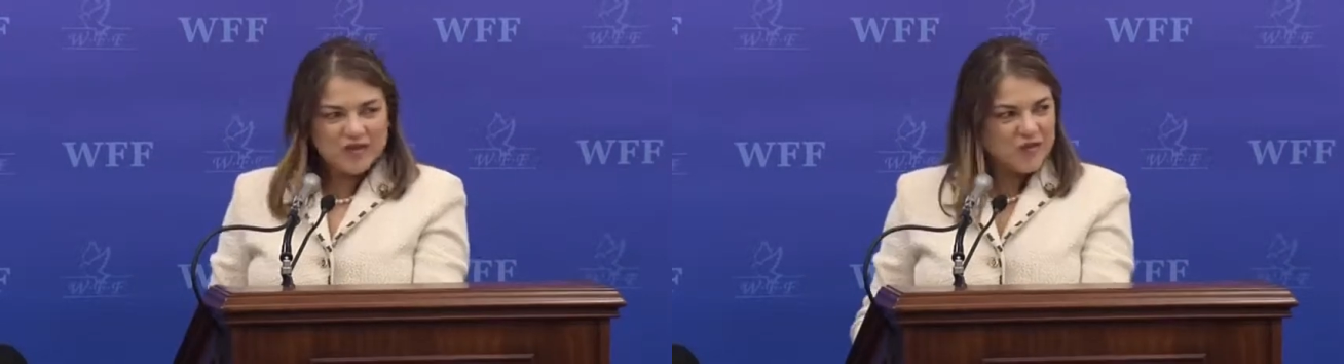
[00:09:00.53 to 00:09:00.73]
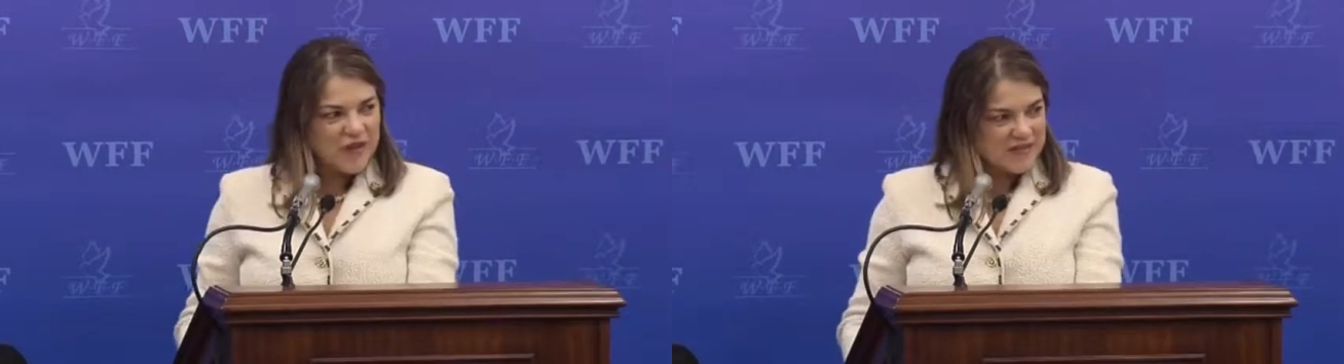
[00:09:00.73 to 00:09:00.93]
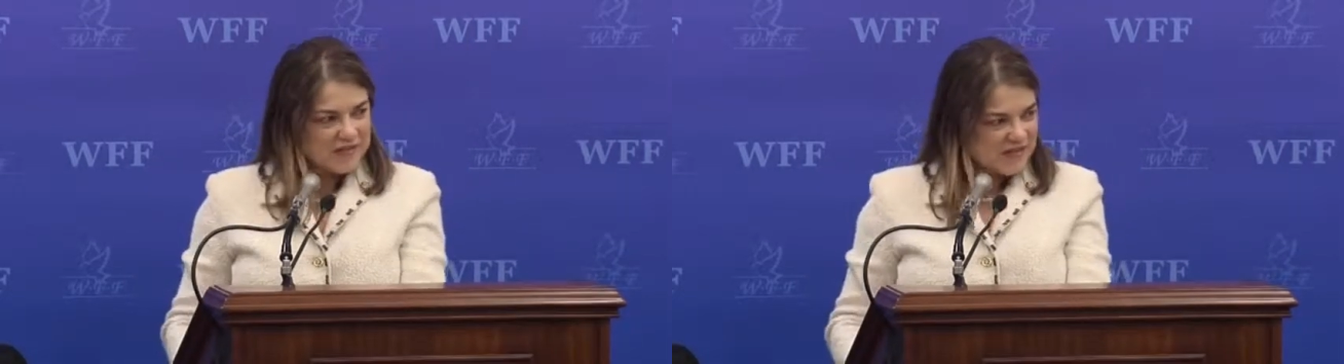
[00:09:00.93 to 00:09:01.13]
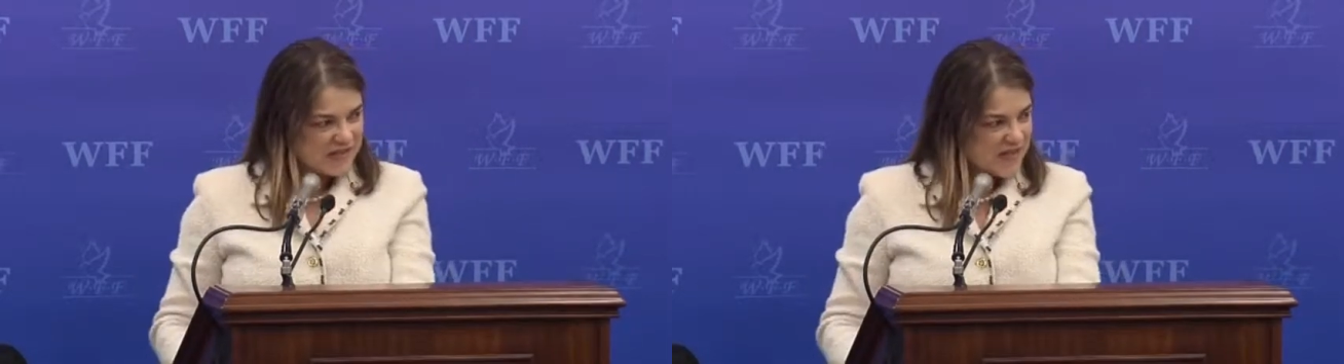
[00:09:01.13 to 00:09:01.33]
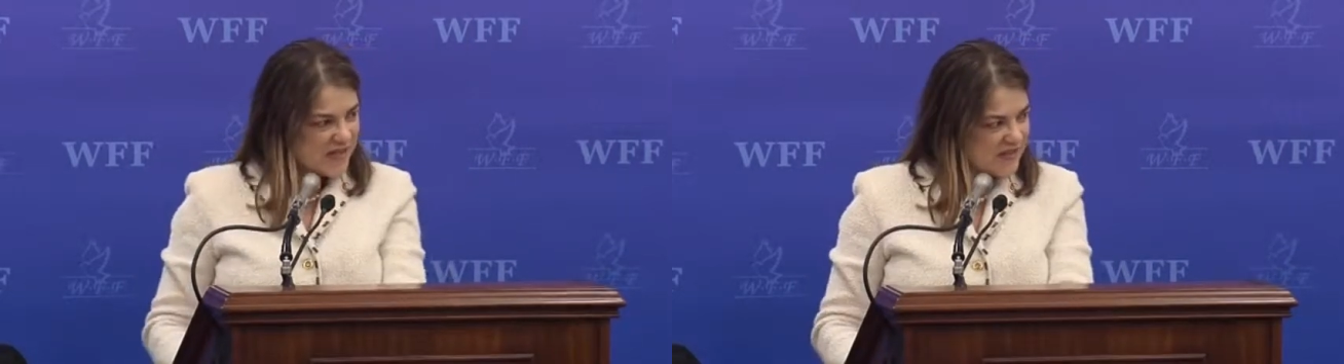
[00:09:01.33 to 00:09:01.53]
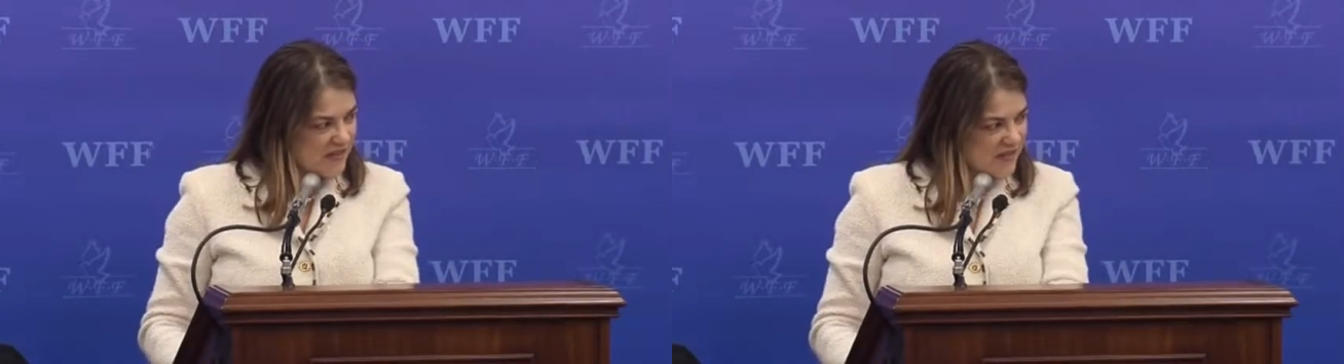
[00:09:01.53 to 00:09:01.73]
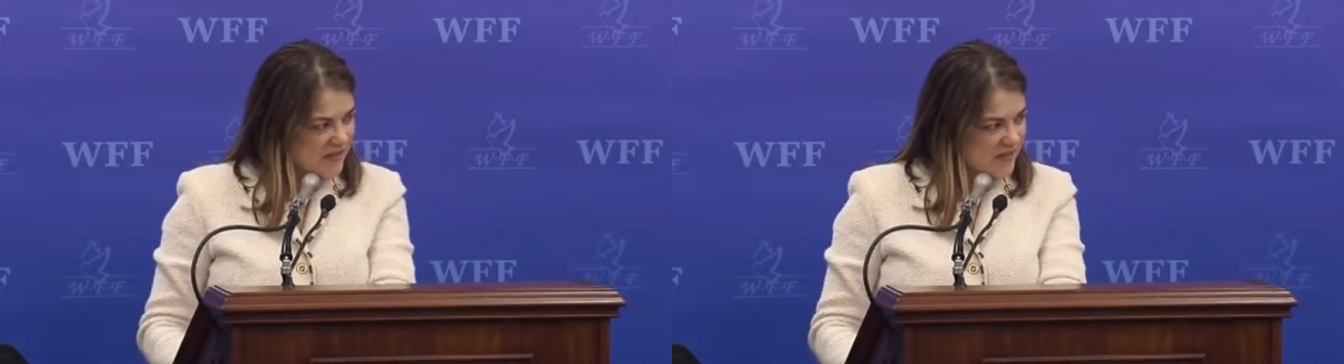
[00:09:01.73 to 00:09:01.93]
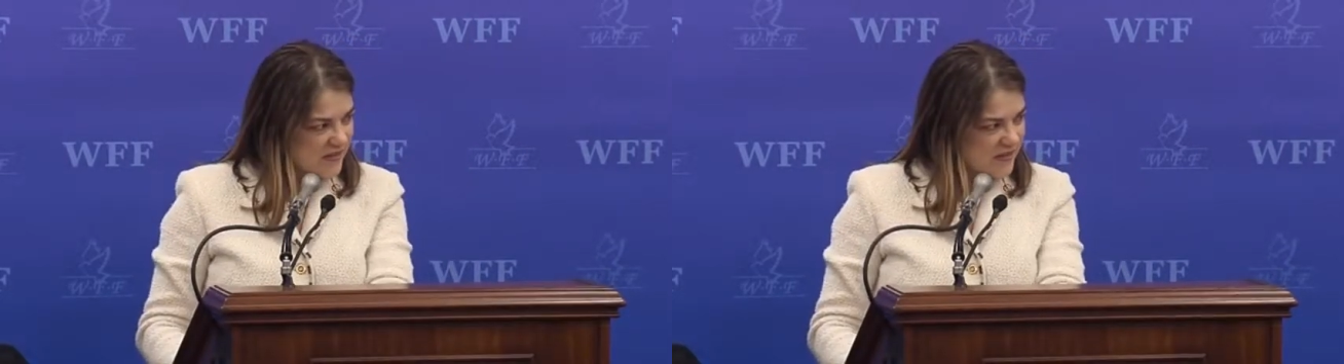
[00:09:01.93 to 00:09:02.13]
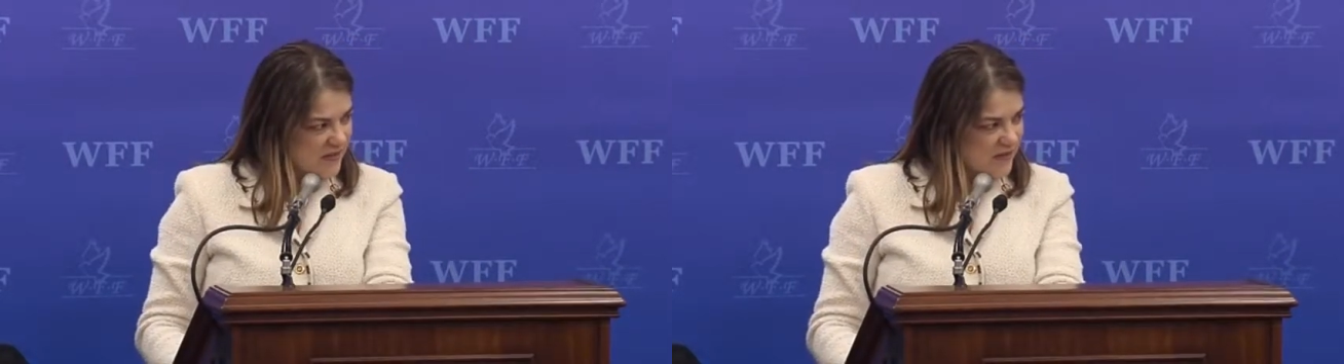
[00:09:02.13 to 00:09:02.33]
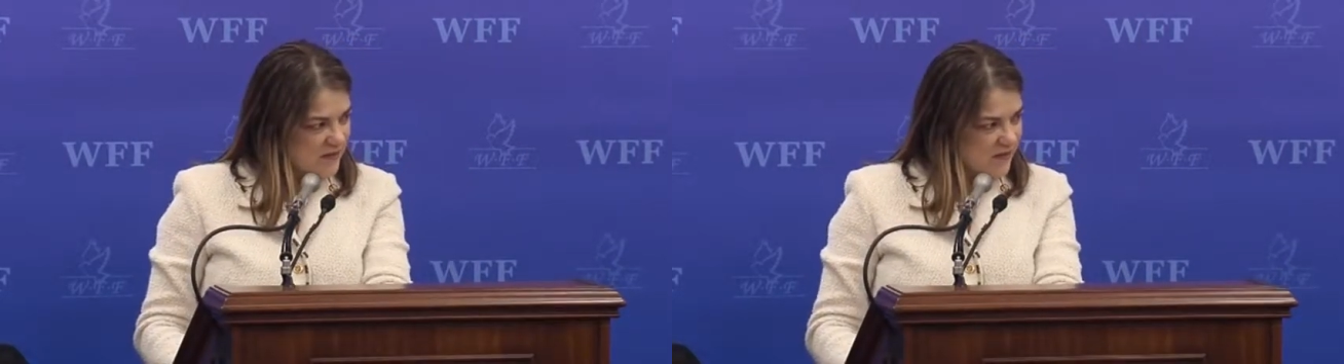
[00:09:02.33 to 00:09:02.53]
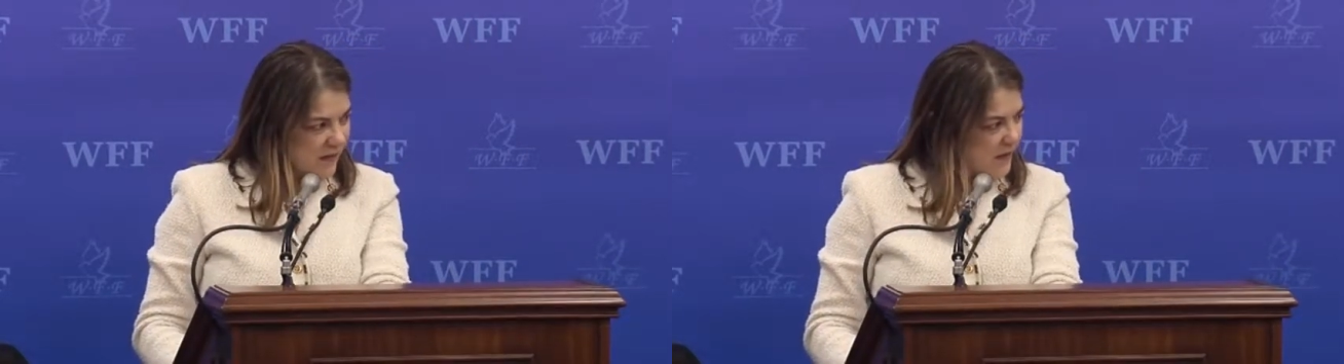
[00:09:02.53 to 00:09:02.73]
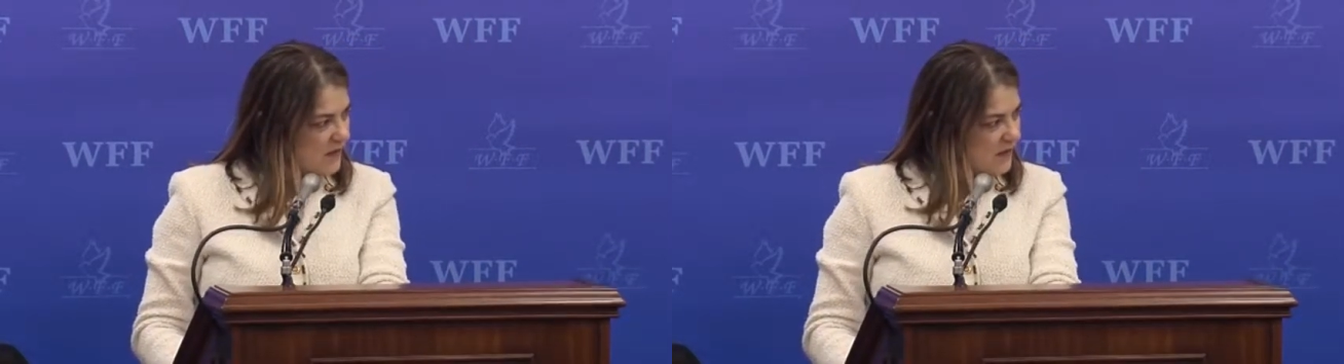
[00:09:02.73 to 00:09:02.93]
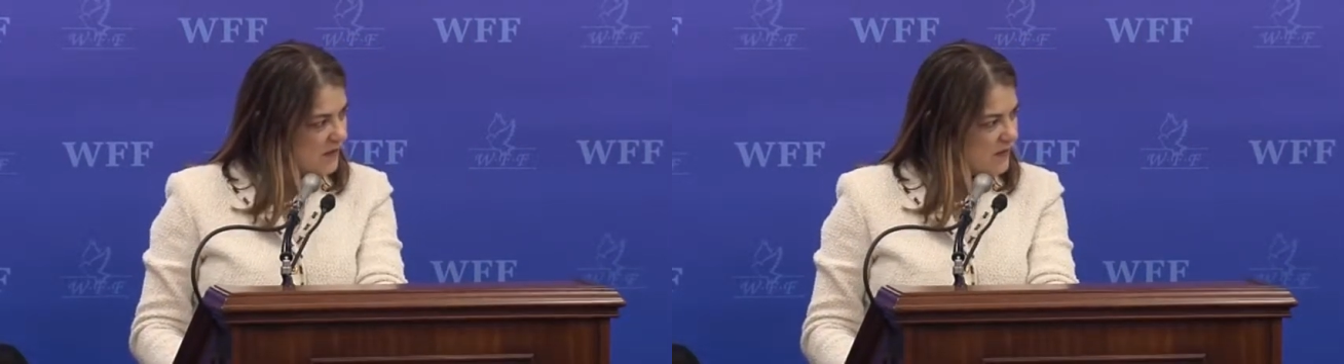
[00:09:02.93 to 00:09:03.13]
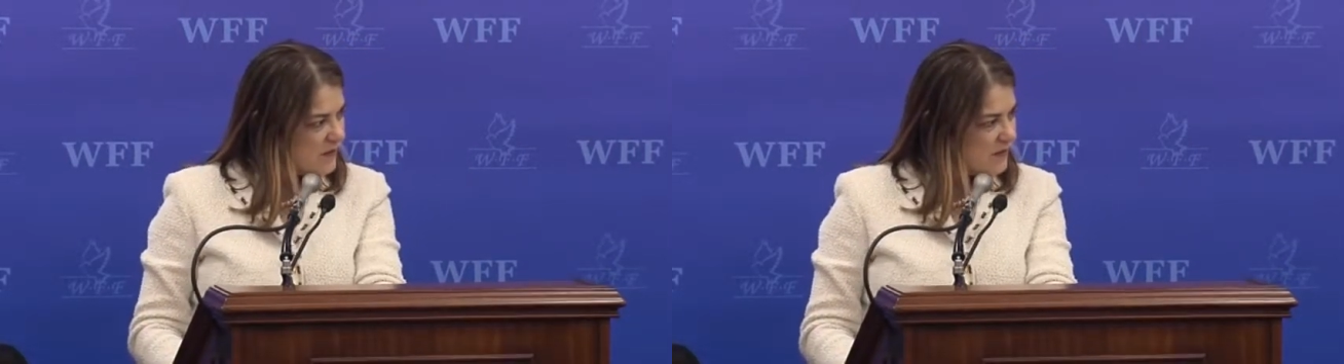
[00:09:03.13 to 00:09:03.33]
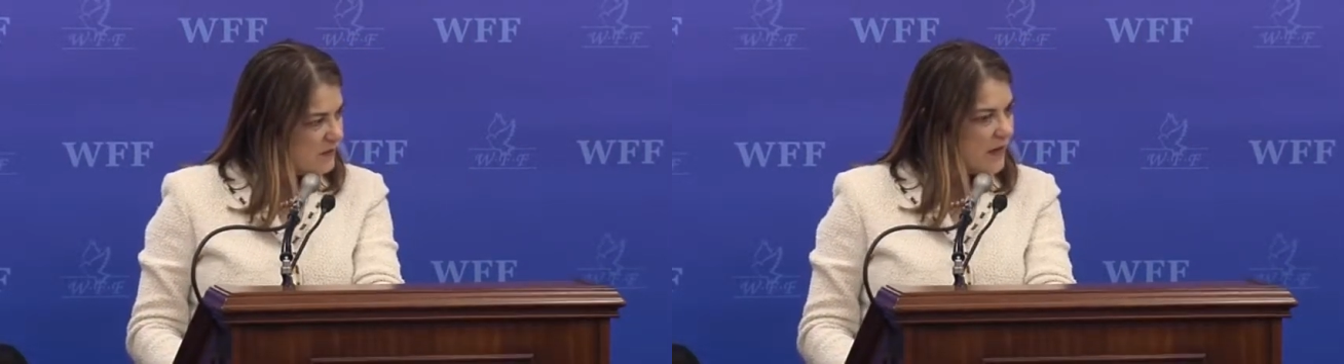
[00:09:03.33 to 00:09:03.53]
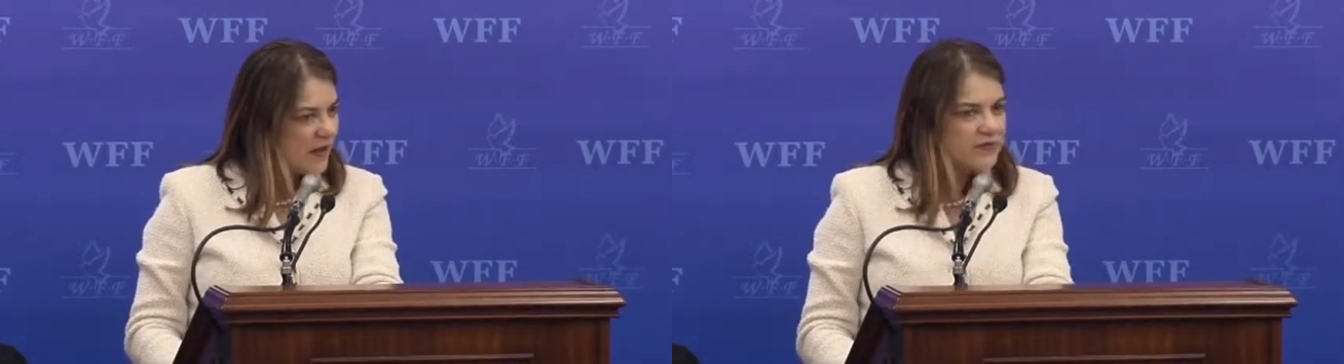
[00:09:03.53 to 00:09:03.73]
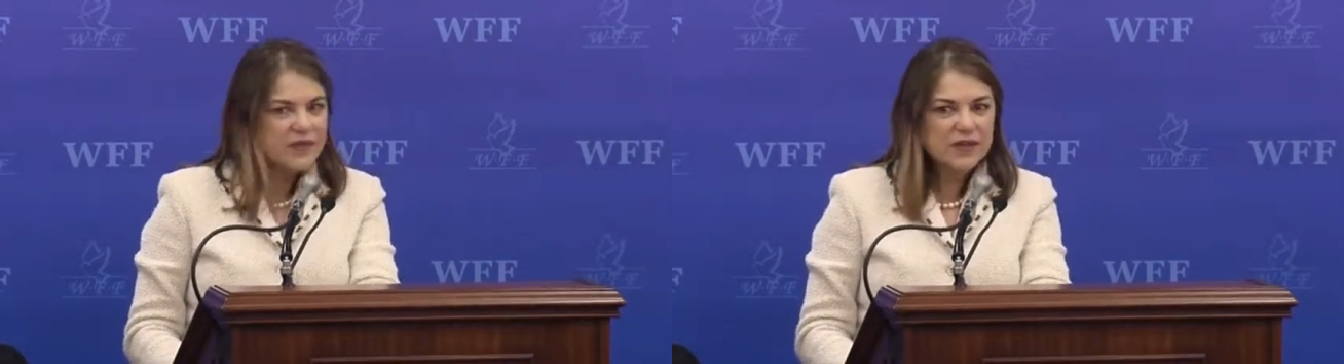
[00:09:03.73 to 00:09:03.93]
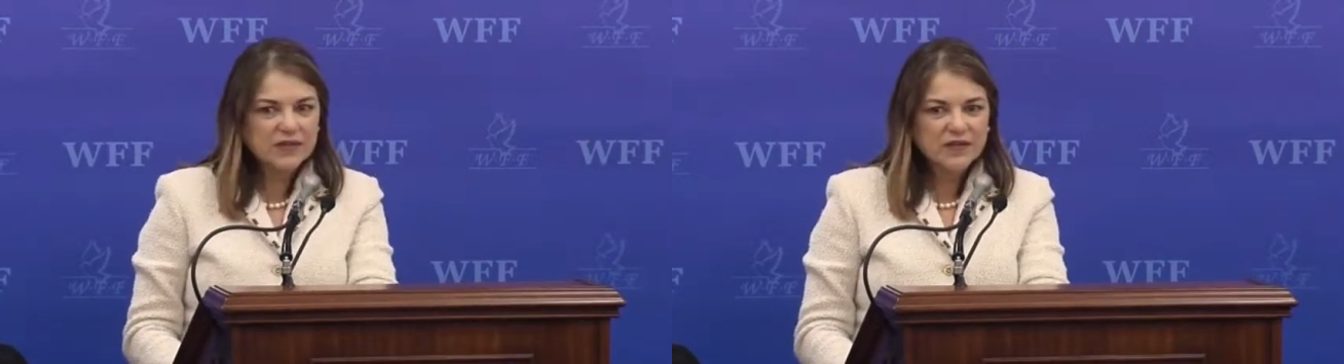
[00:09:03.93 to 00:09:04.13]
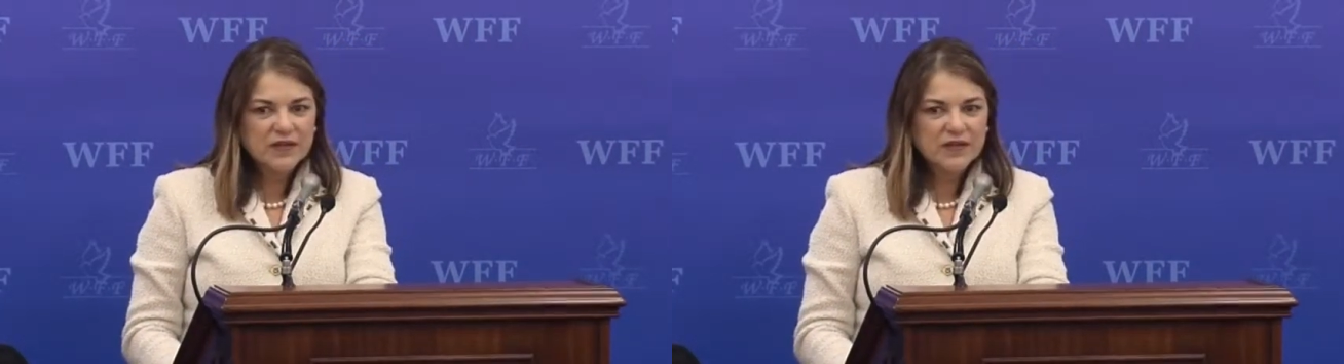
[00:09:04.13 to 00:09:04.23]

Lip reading: United States, right? We have it here.